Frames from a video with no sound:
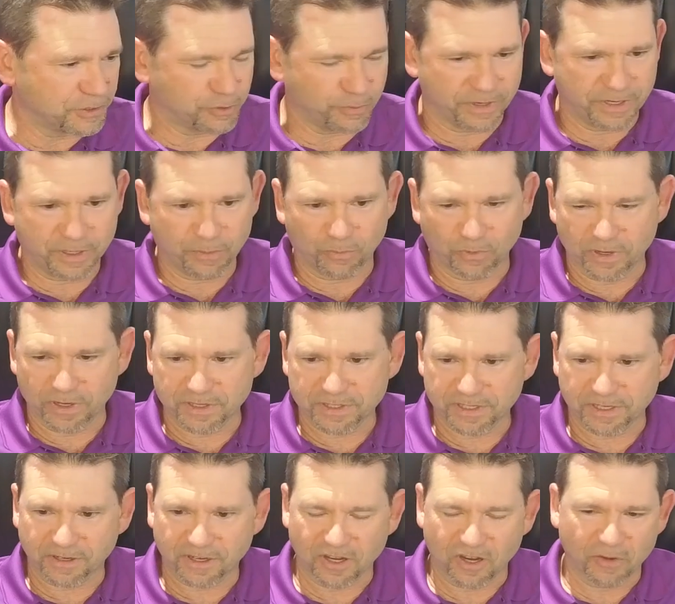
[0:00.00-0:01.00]
trendy ones
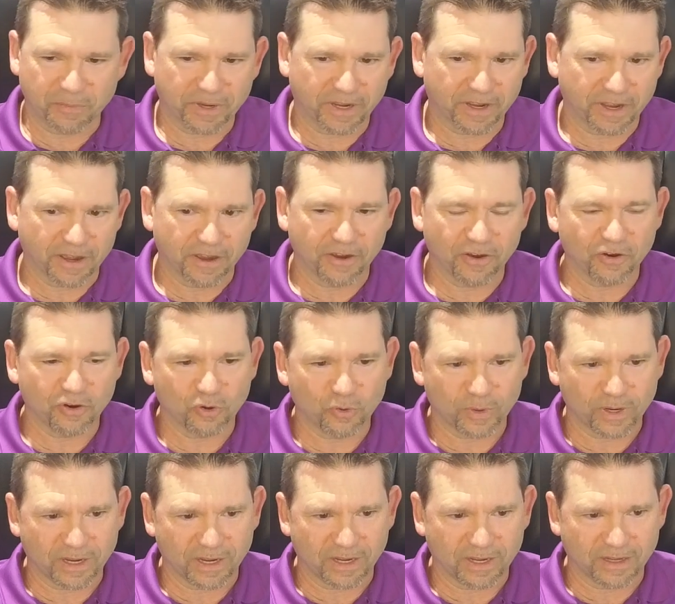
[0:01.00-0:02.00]
that come and go,
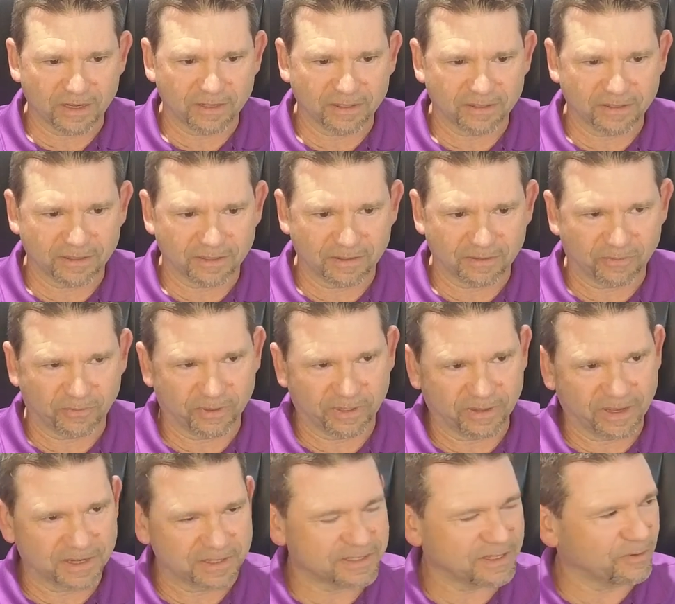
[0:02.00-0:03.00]
and we
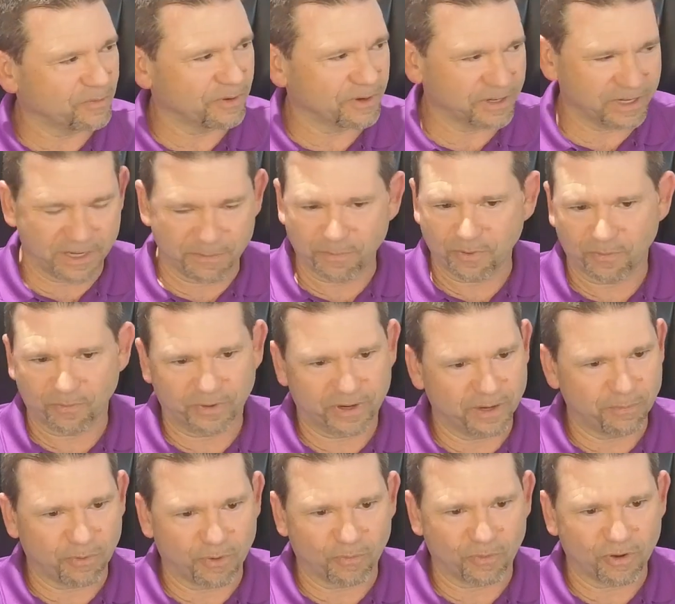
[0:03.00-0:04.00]
like to say we
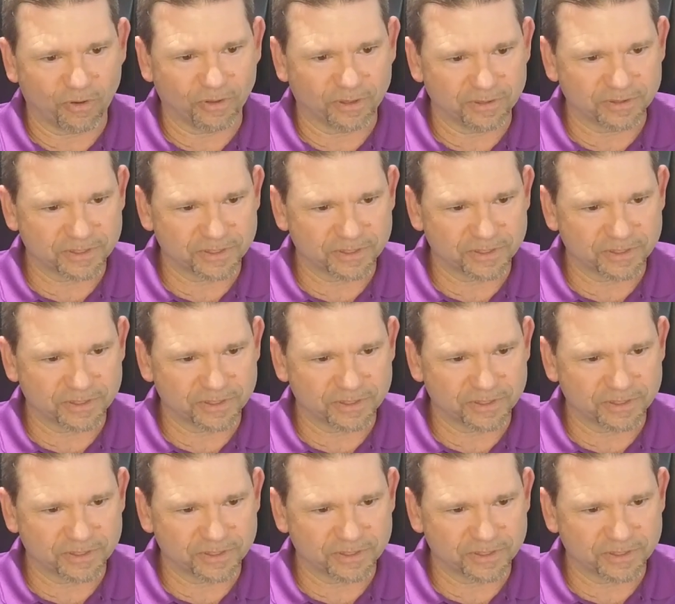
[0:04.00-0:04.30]
keep on rolling.